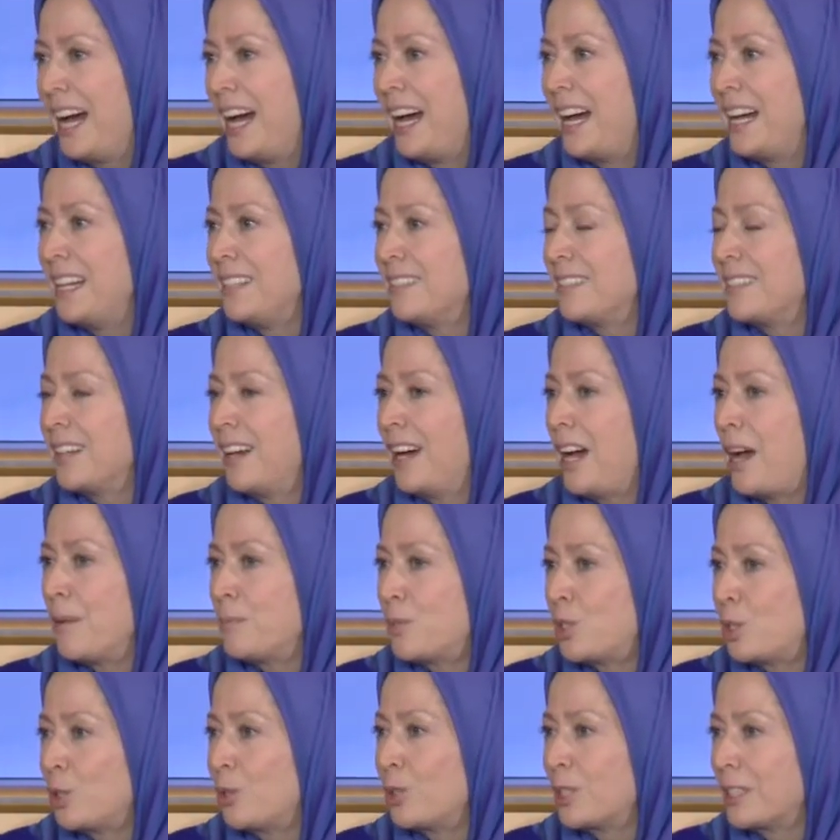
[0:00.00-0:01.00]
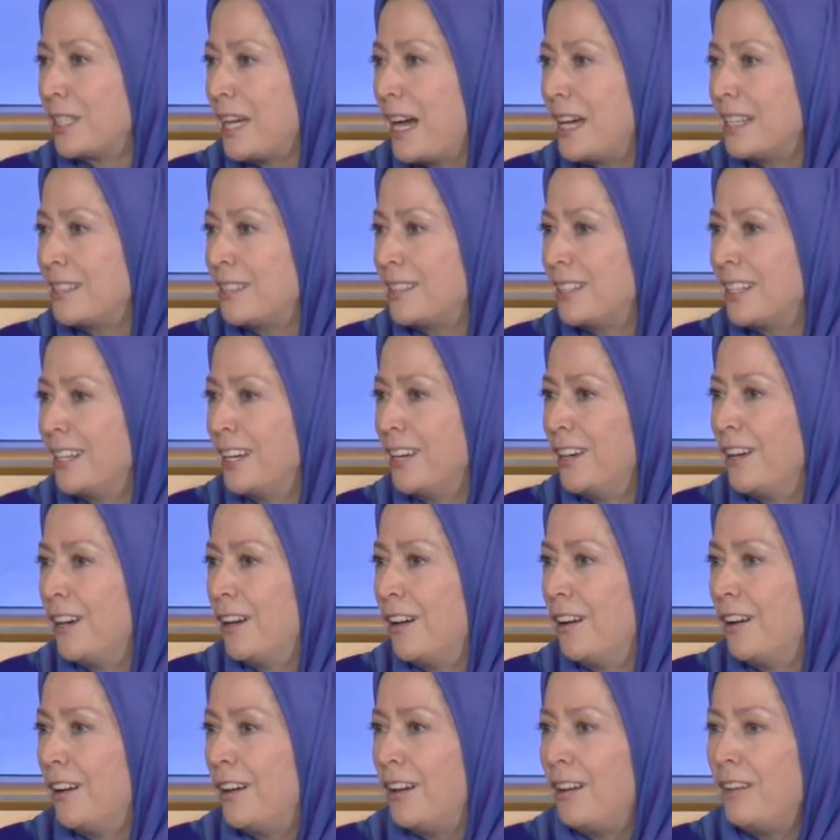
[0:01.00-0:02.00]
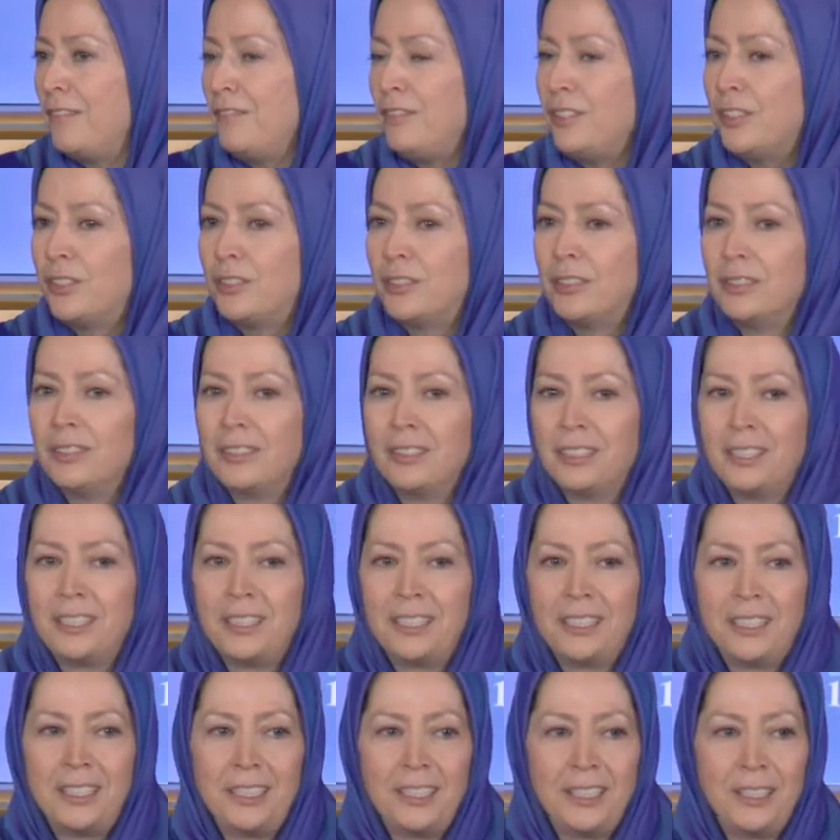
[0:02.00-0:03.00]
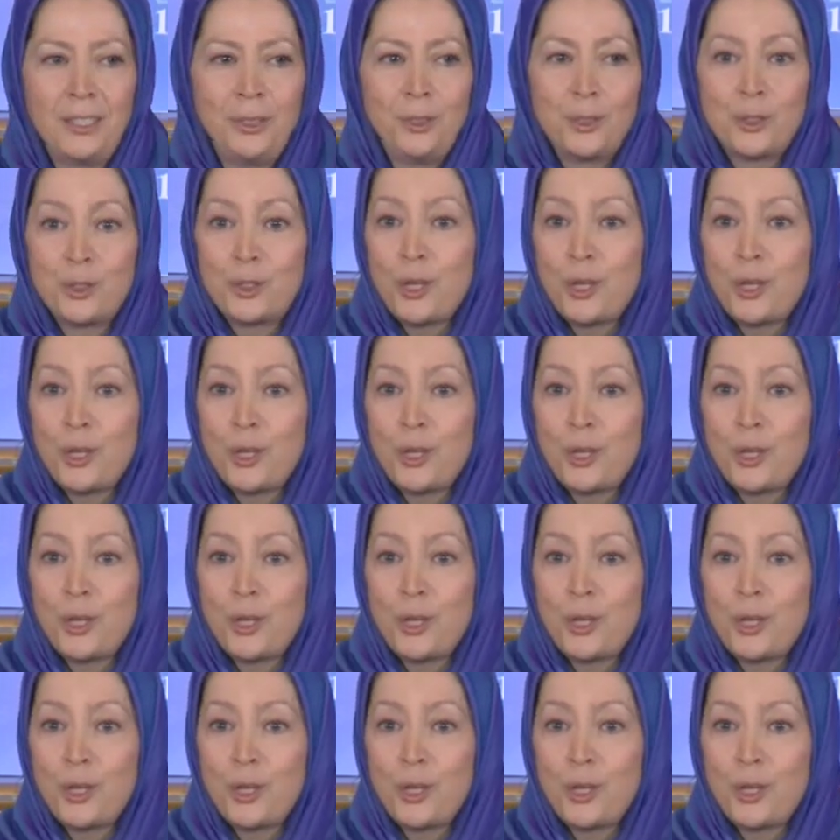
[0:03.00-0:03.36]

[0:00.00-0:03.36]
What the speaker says: And I'm sure that with your